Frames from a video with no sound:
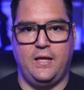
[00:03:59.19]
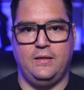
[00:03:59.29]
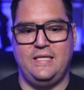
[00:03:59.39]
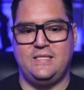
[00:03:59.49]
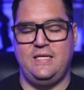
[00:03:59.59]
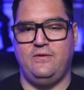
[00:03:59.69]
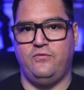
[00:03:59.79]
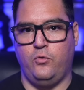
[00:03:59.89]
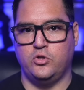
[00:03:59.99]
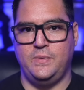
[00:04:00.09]
at least the
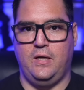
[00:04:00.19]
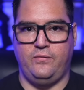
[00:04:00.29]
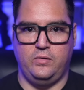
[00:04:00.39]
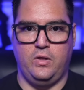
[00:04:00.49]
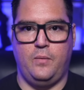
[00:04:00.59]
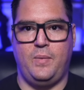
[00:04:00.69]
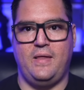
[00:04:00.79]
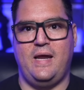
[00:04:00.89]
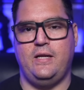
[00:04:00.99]
enforcement of the law by that